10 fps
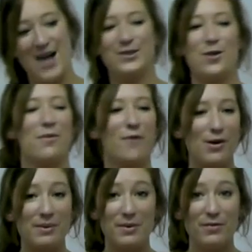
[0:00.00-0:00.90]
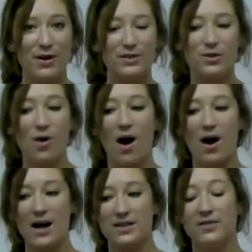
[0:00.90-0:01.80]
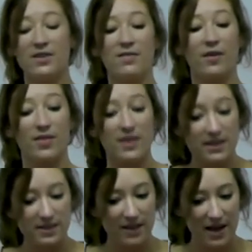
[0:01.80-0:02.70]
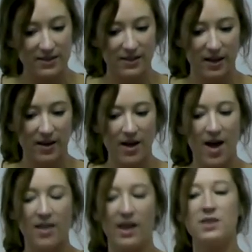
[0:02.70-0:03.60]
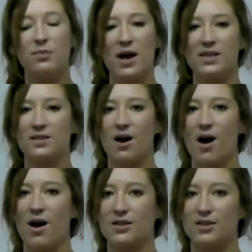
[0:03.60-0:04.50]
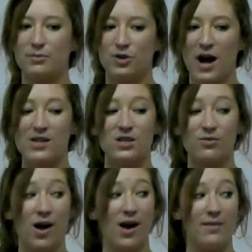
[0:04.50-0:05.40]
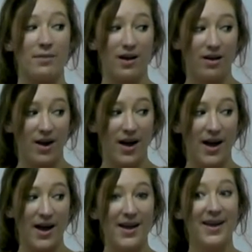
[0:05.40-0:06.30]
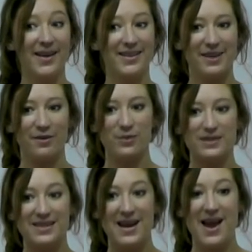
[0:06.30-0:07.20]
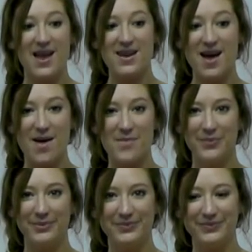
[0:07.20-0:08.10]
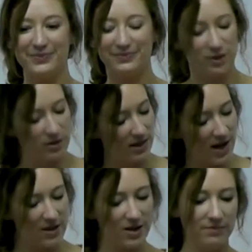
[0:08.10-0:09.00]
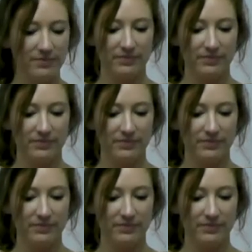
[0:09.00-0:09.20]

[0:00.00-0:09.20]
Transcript: So before we move on to our activity for this lesson, let's practice our subtraction rhyme, okay? So everyone stand up. Do it together.